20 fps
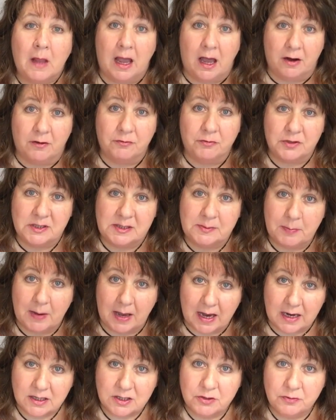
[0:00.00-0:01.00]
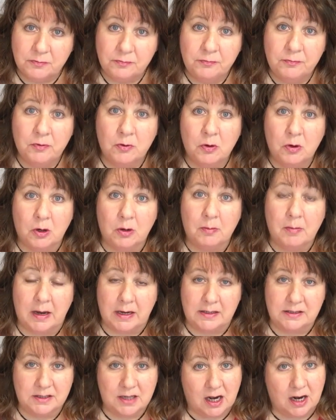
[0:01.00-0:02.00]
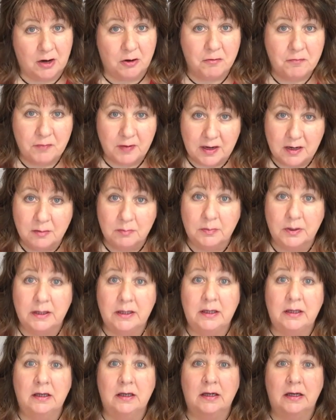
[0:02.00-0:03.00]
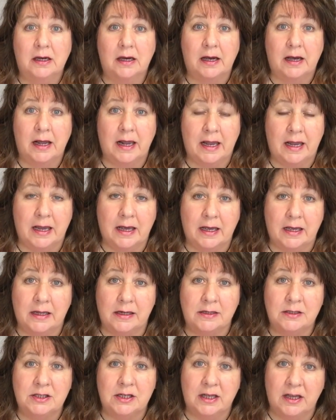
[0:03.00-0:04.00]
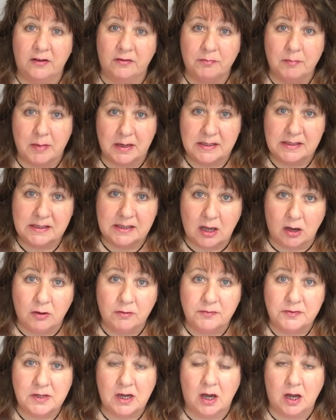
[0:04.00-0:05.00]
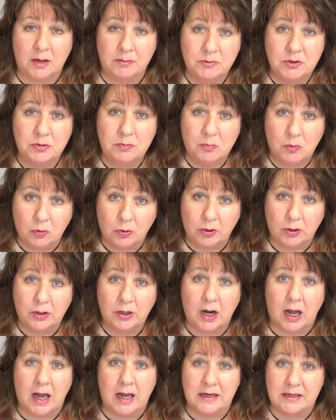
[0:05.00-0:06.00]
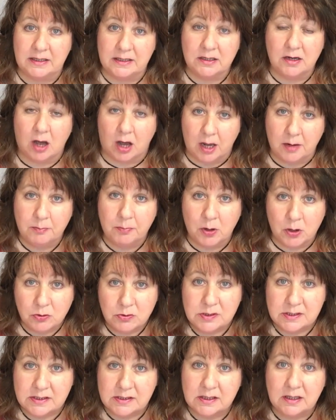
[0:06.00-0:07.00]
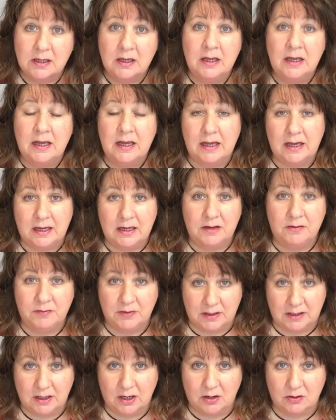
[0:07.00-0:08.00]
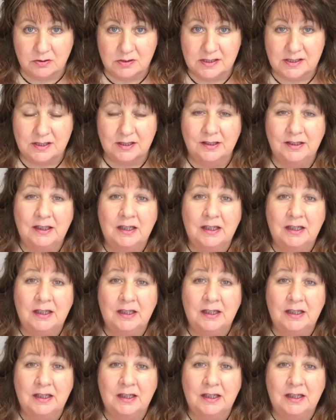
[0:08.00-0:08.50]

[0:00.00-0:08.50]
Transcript: out of respect for my entire family and to give myself time to mourn, I did not post any videos.